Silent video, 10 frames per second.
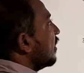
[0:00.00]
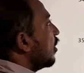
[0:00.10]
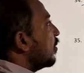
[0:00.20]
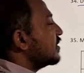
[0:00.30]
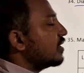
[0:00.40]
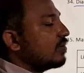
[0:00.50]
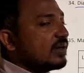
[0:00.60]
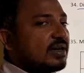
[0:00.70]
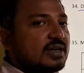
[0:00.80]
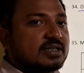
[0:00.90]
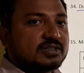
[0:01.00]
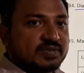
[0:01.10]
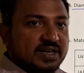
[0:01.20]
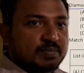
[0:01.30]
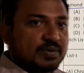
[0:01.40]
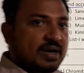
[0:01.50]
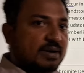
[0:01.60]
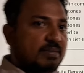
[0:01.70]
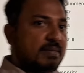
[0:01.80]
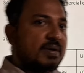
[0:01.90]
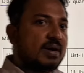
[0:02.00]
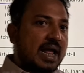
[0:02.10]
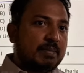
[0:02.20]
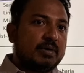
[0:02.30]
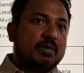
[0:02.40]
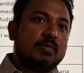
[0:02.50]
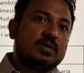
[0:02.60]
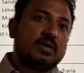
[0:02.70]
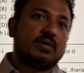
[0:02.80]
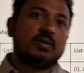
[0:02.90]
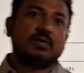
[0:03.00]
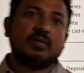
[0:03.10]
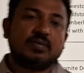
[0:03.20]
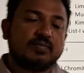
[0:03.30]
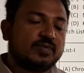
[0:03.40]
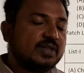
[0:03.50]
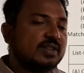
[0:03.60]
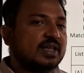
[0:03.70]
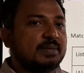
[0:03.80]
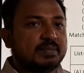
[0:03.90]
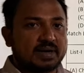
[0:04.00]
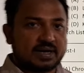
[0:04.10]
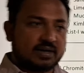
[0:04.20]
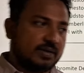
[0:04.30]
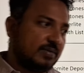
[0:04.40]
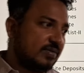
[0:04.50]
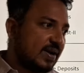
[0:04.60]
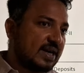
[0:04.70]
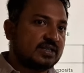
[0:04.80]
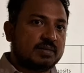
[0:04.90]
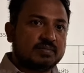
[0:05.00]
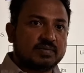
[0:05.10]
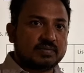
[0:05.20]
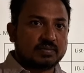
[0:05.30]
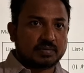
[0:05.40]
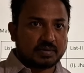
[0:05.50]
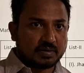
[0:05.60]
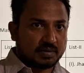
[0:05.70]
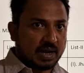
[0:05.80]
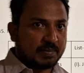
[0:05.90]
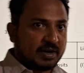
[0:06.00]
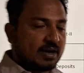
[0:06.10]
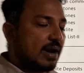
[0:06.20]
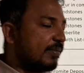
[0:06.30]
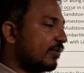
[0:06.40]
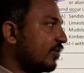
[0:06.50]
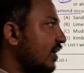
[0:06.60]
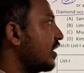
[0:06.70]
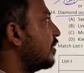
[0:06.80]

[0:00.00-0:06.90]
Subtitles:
in commercial quantity. It is very important to remember, diamond always occur with kimberlite. You find some diamond in lamprophire,